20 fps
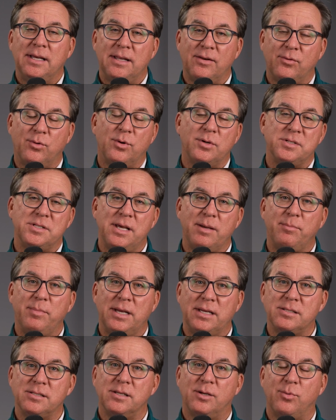of course, that
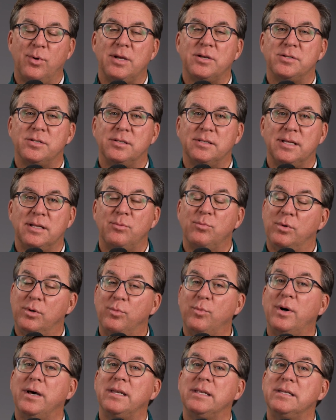begs the question then well,
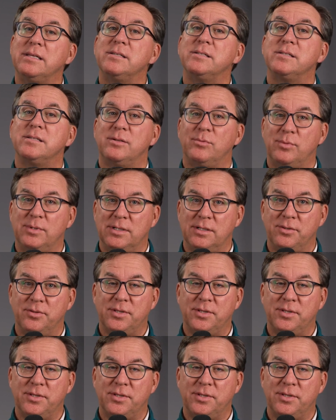what is the real